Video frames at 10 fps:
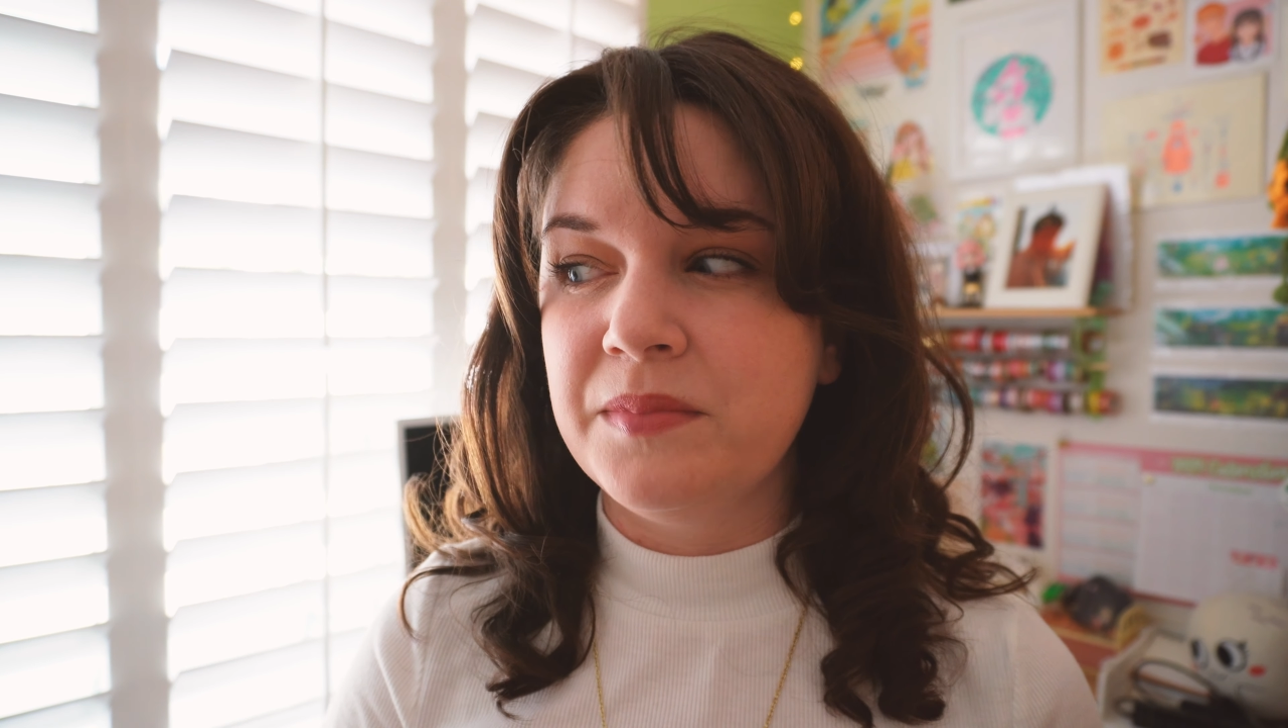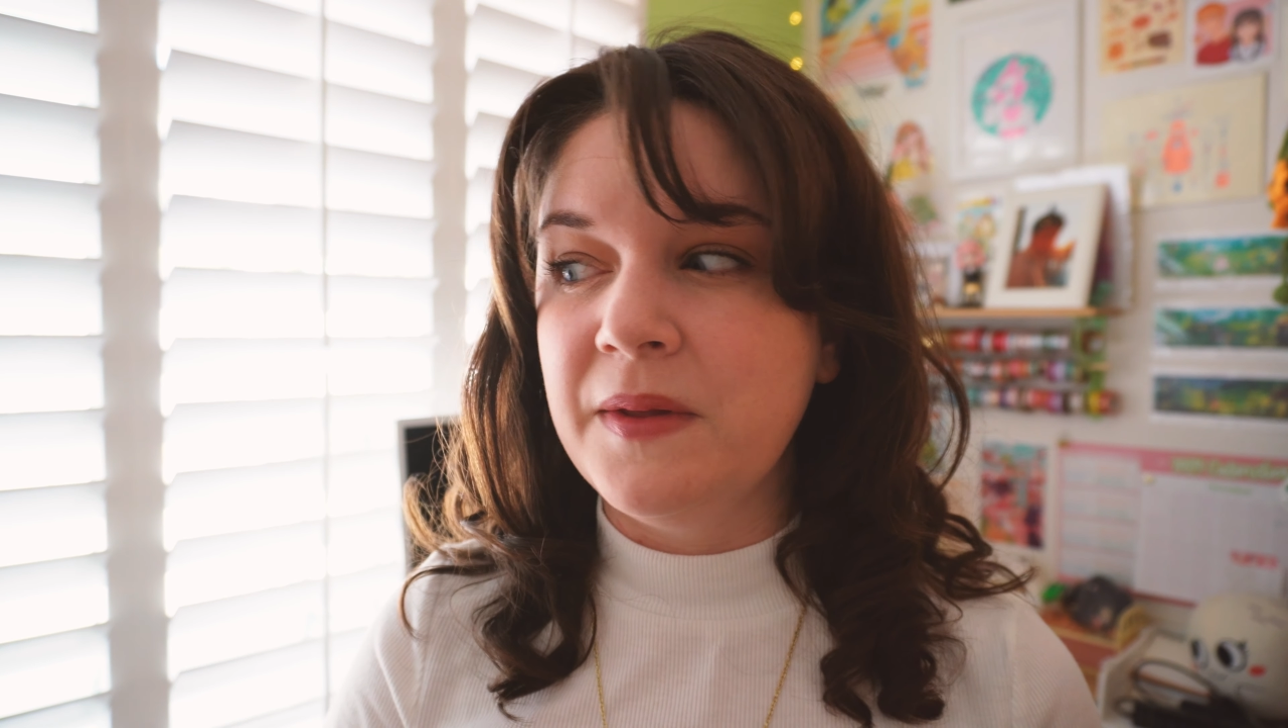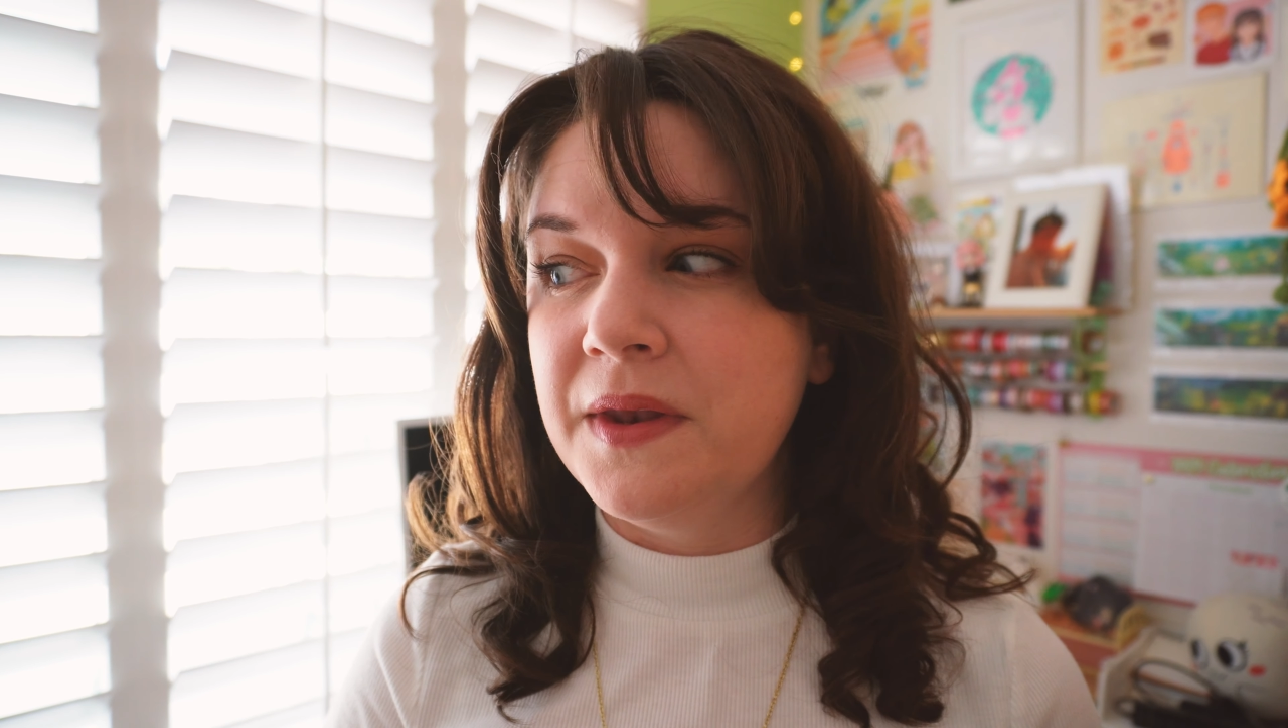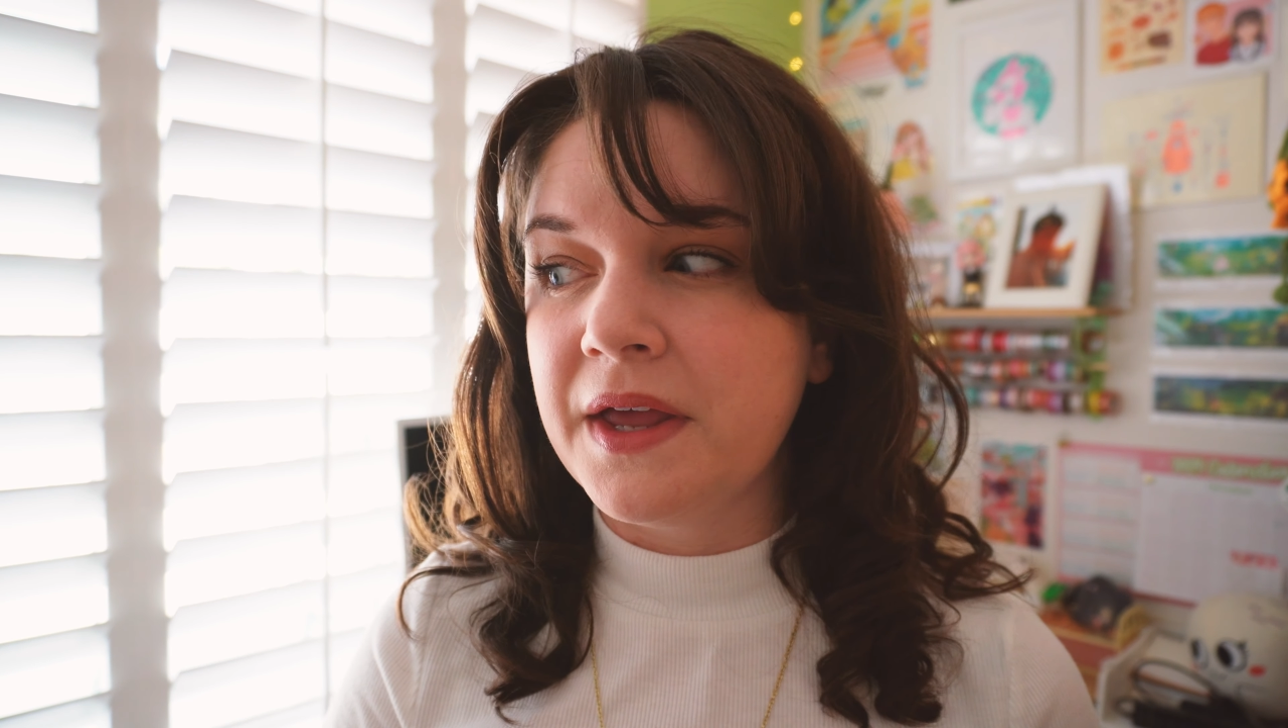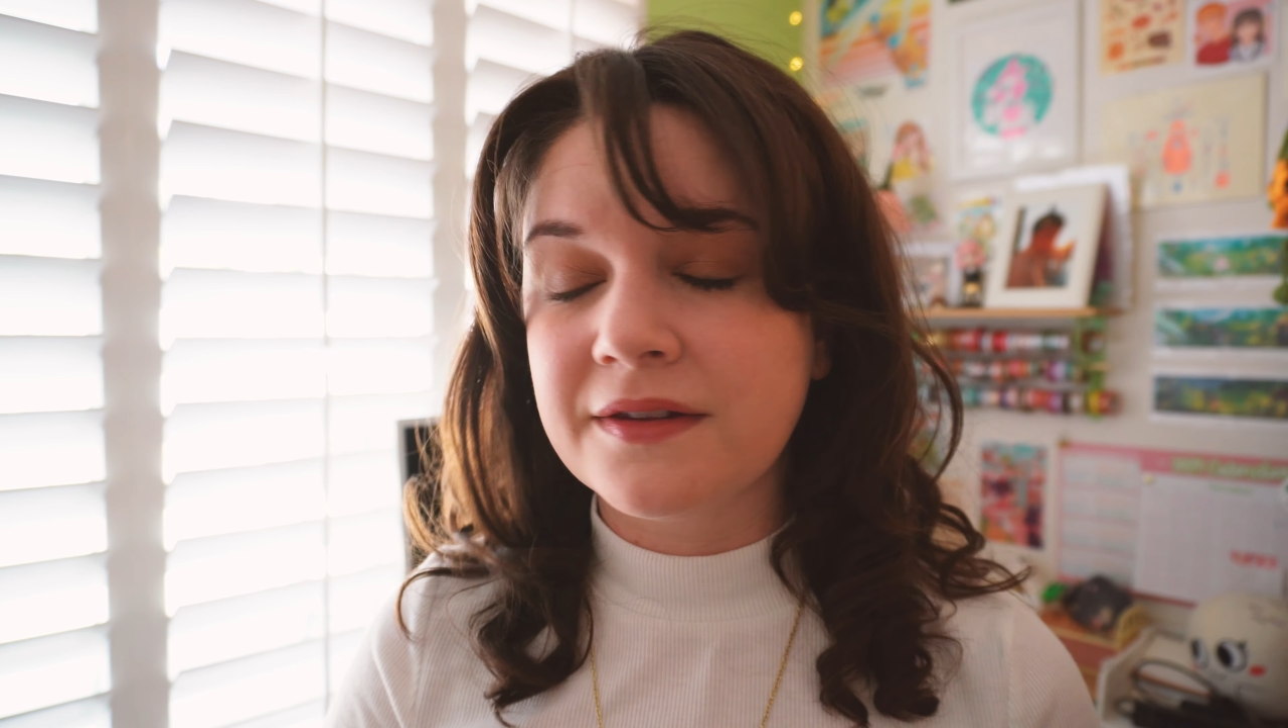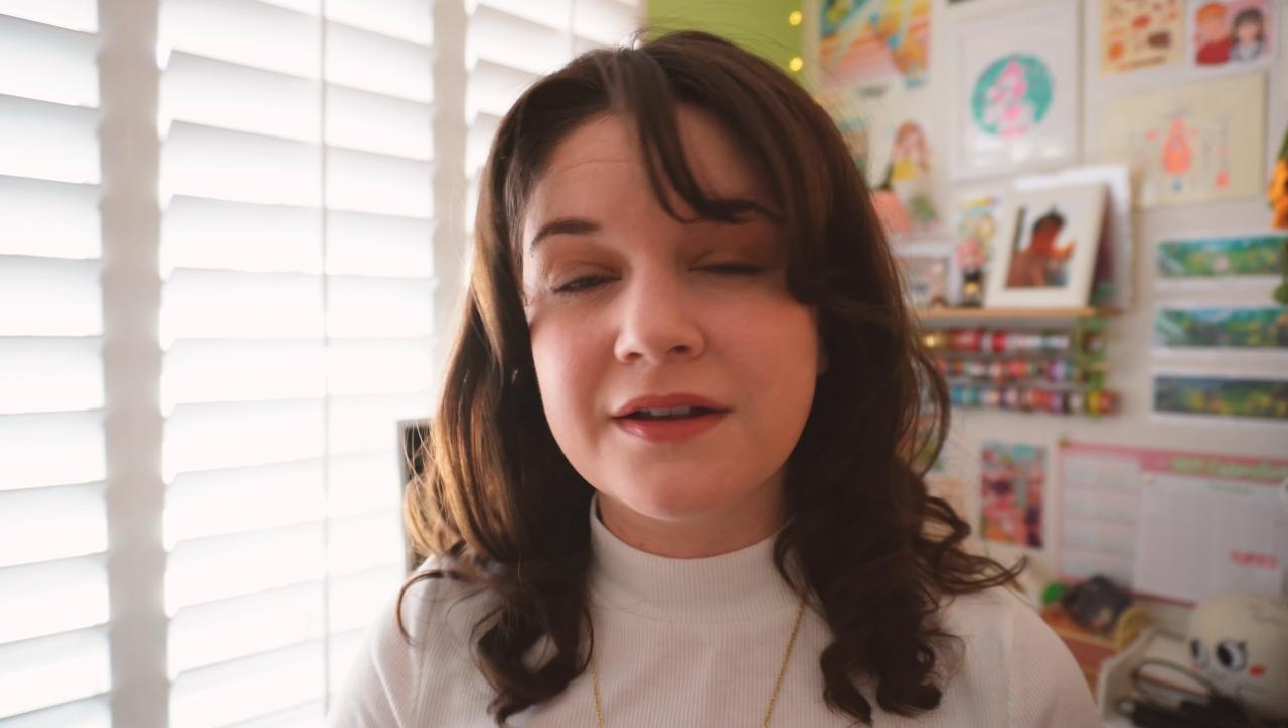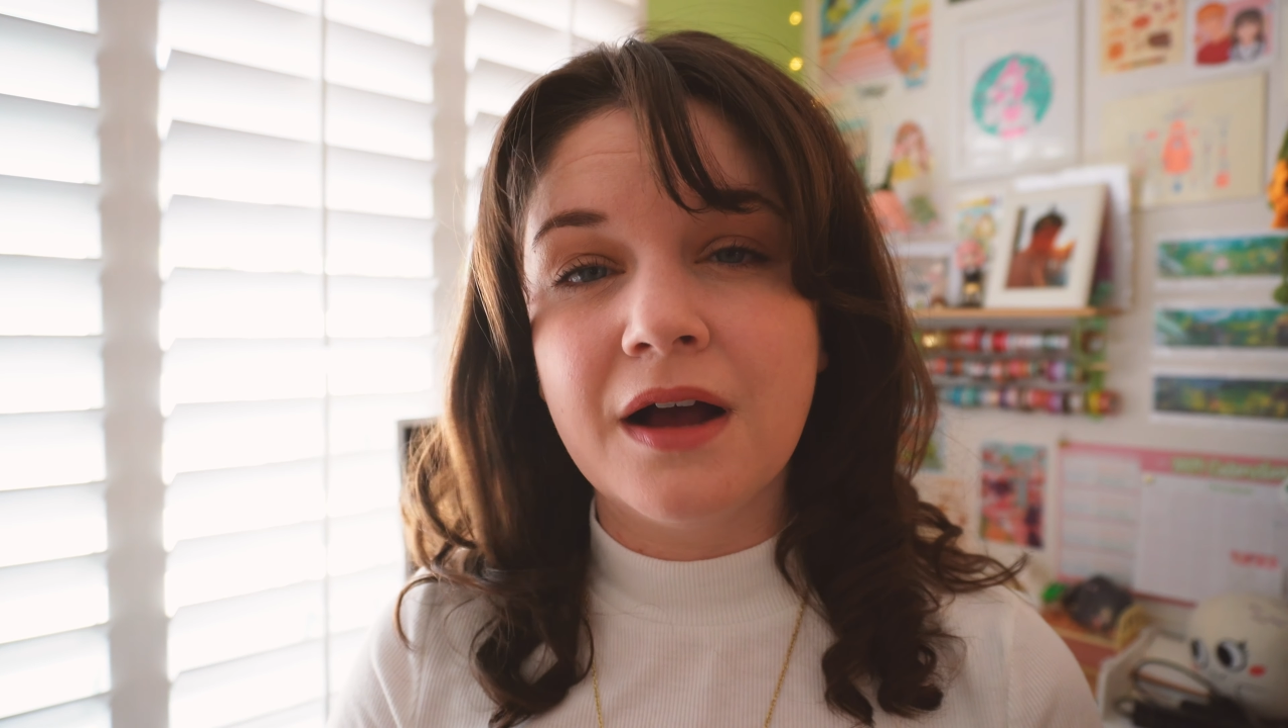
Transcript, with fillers: in the next